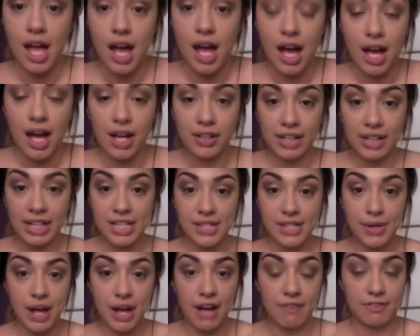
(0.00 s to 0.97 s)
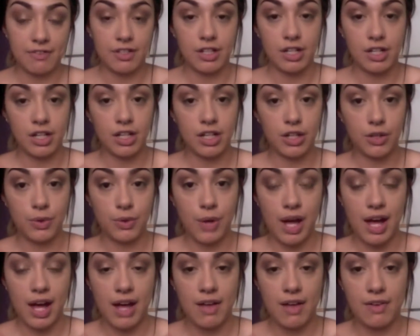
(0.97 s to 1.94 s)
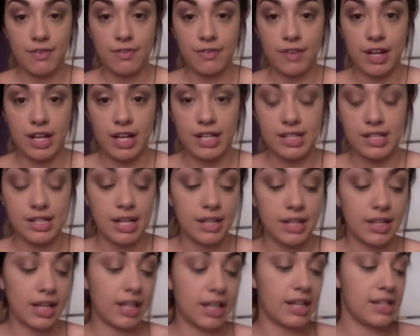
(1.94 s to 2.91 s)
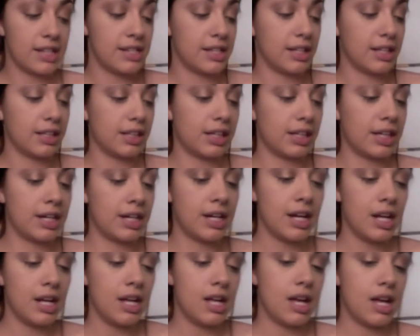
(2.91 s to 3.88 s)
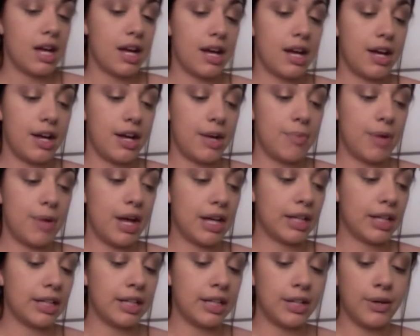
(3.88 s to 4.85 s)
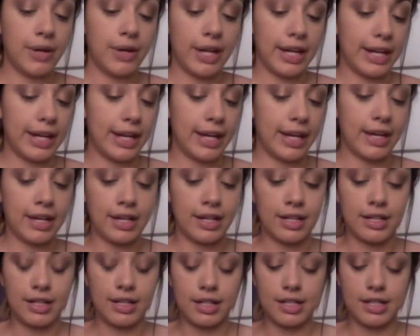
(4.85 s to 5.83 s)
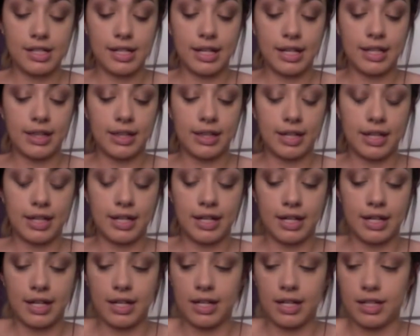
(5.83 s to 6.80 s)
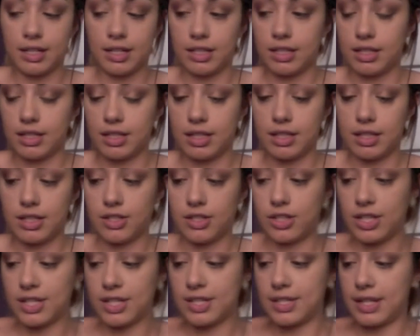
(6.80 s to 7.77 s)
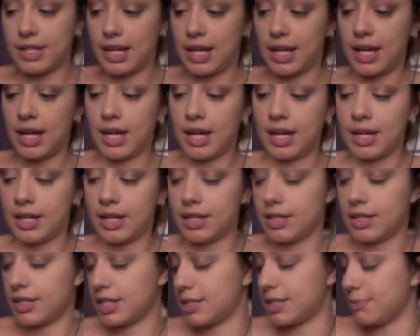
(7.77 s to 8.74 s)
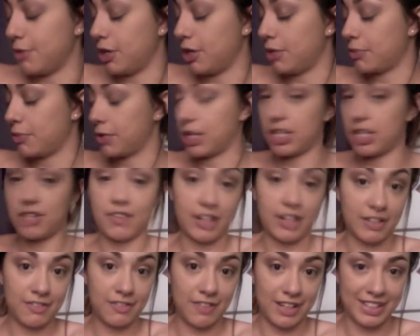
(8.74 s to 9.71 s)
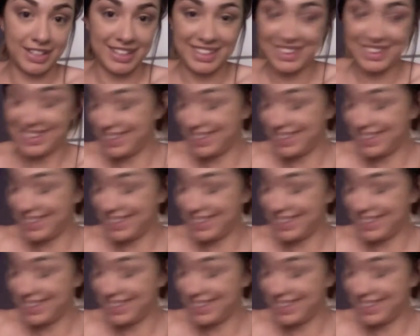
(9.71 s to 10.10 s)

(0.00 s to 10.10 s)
Alright, so after you have set that concealer, I'm going to go ahead and take just a small brush, if I can find it,